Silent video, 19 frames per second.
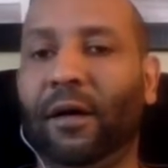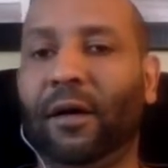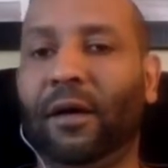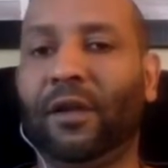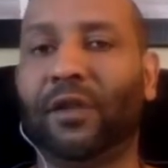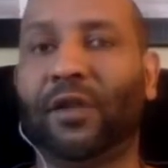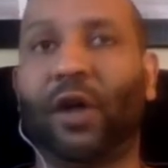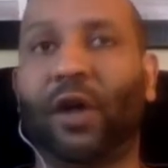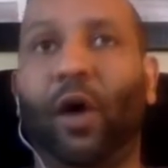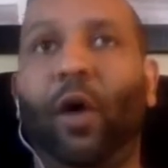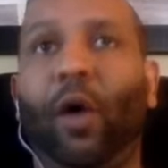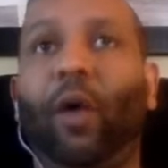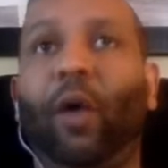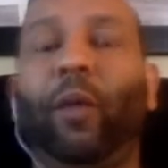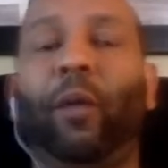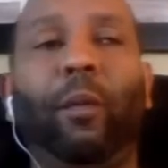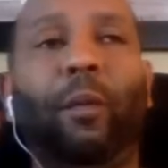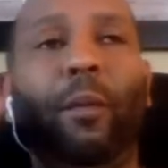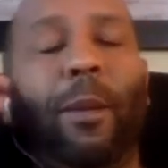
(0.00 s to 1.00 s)
So,
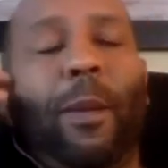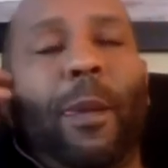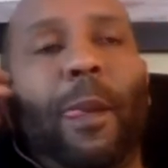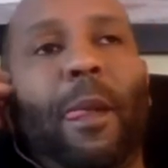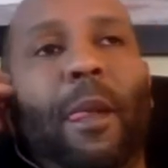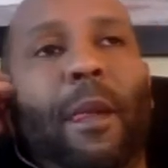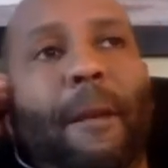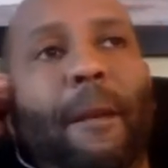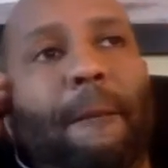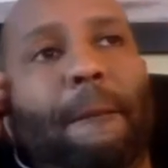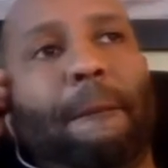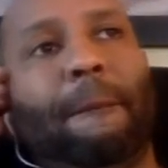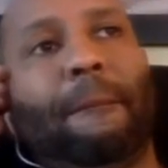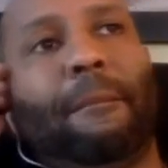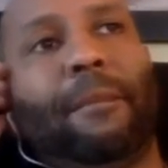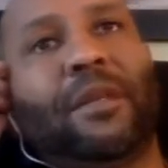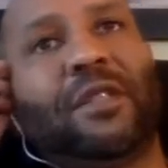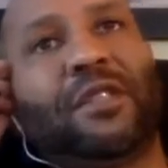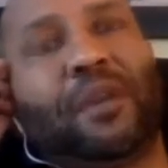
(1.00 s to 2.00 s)

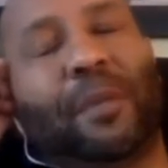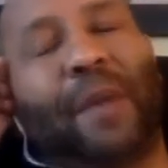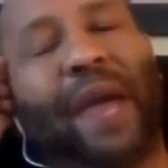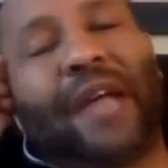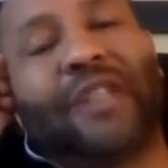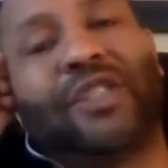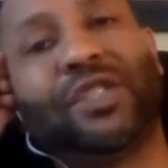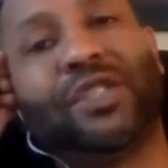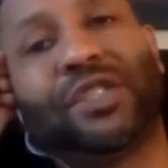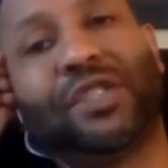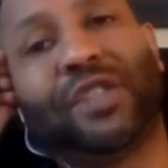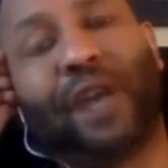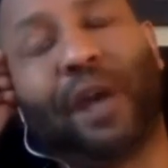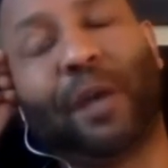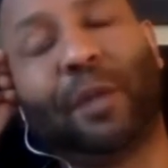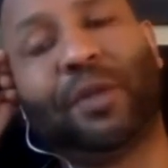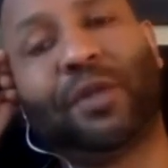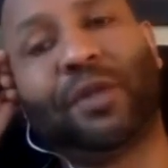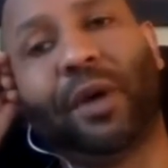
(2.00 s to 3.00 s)
some action
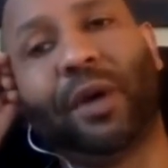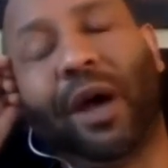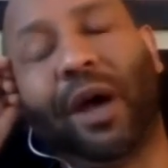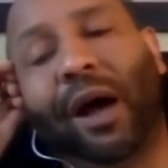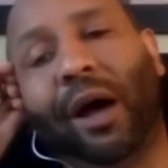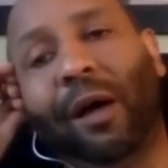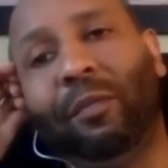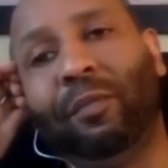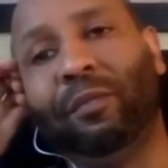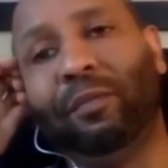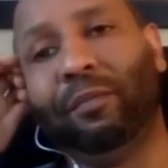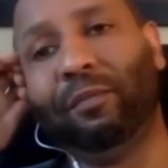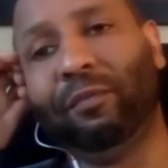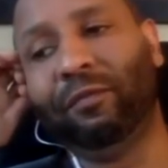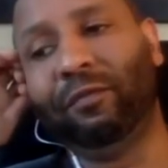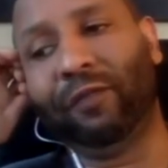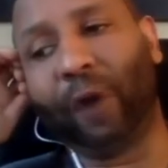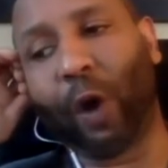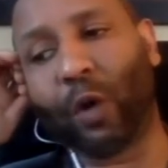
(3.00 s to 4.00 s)
steps um,
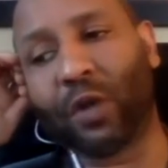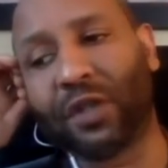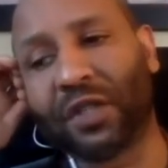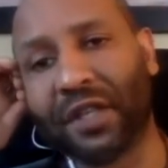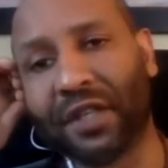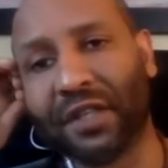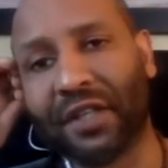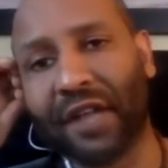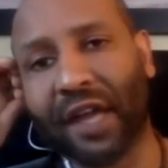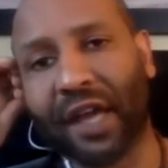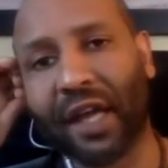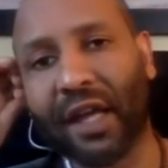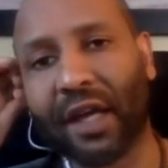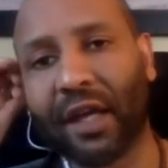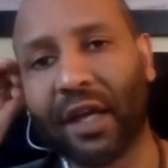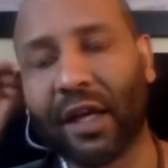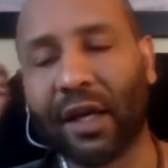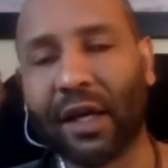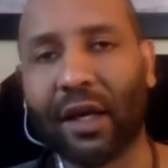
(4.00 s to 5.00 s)
folks can
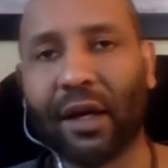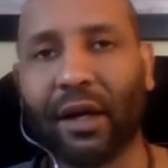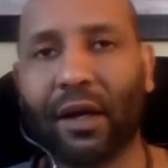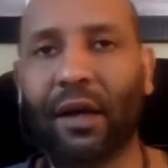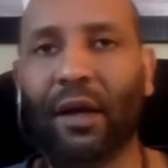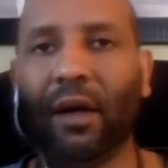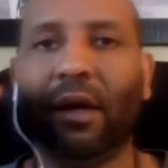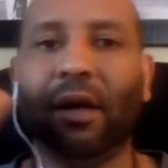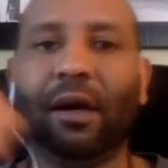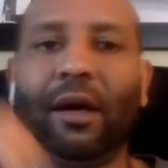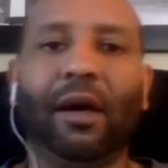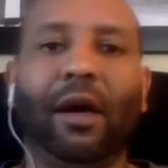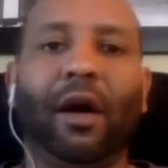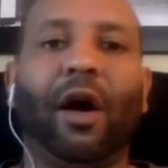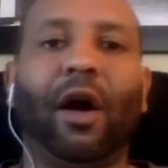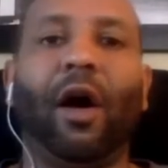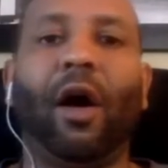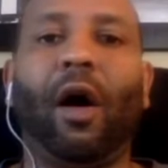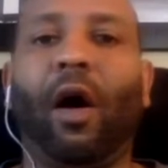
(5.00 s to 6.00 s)
take
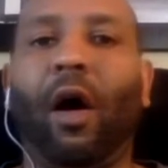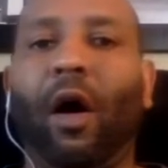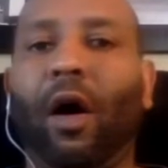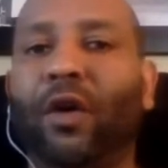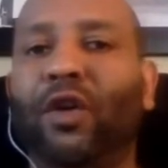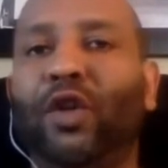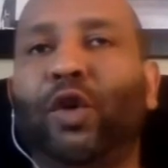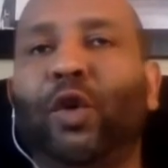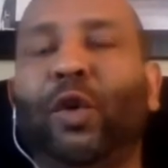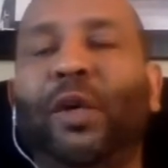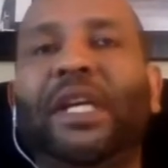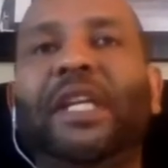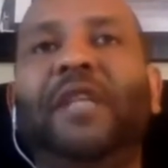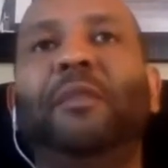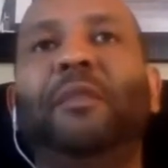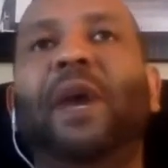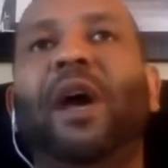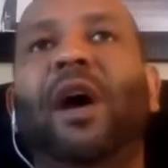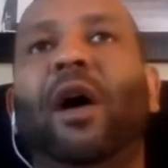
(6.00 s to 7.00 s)
are to
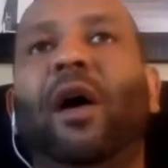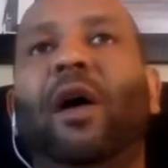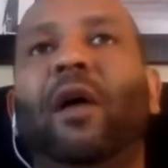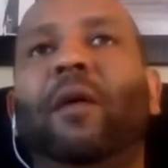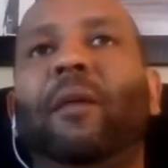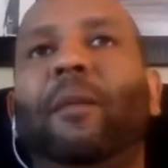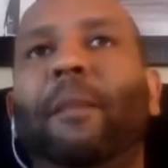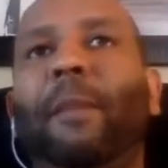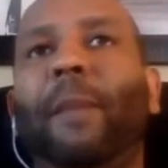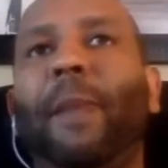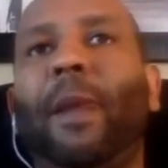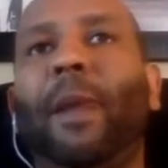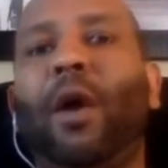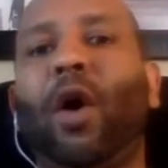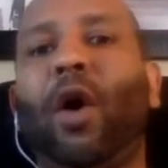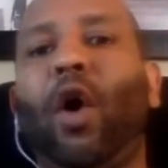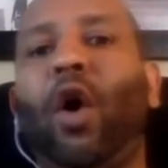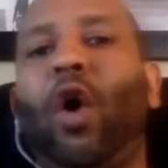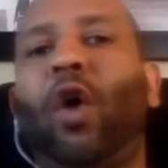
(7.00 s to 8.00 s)
email
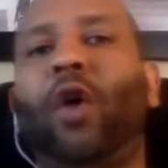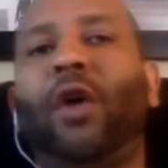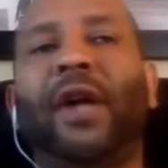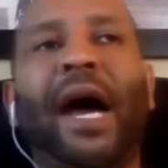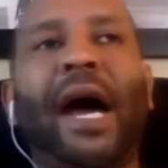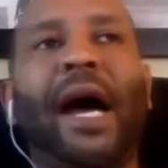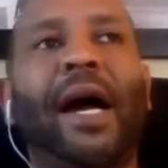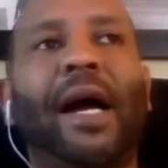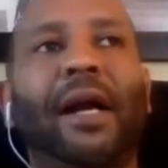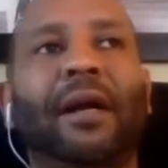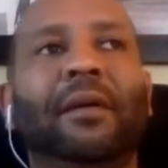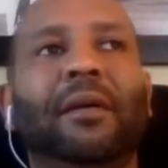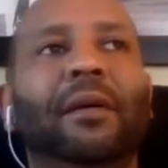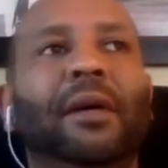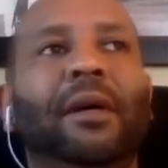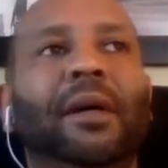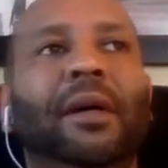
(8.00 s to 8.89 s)
all nine